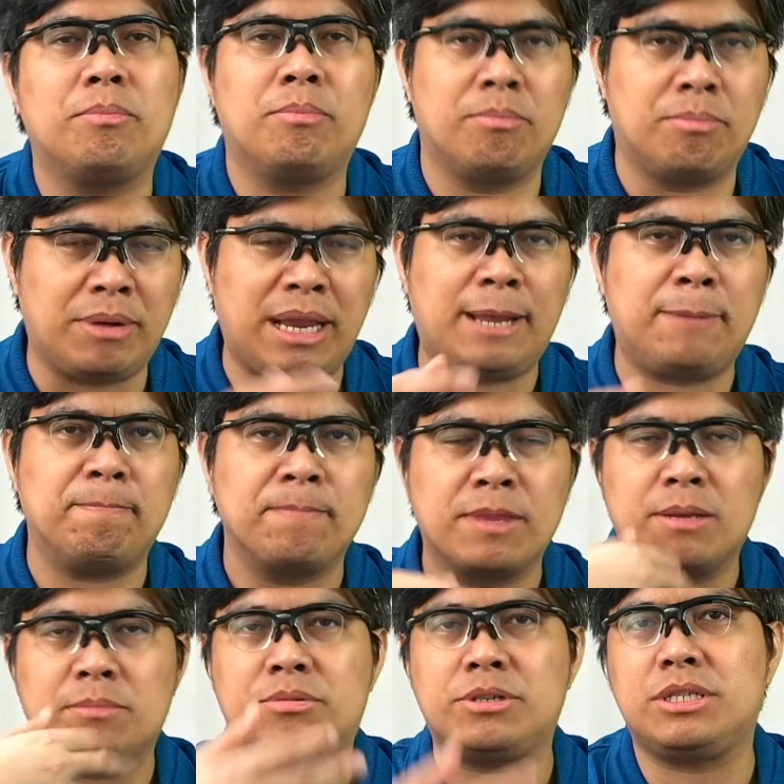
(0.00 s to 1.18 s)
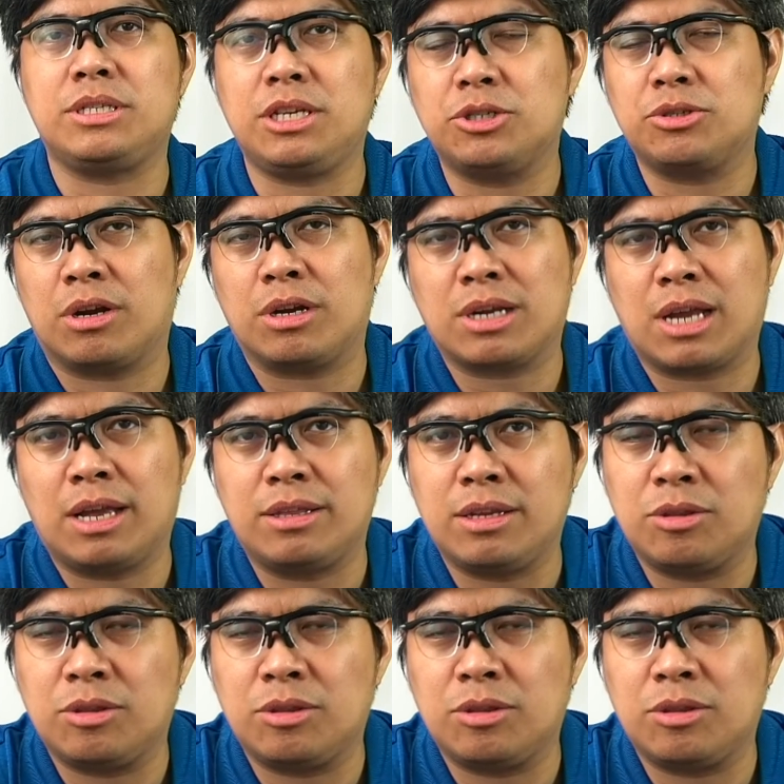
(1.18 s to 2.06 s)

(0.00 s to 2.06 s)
bring prestige to our country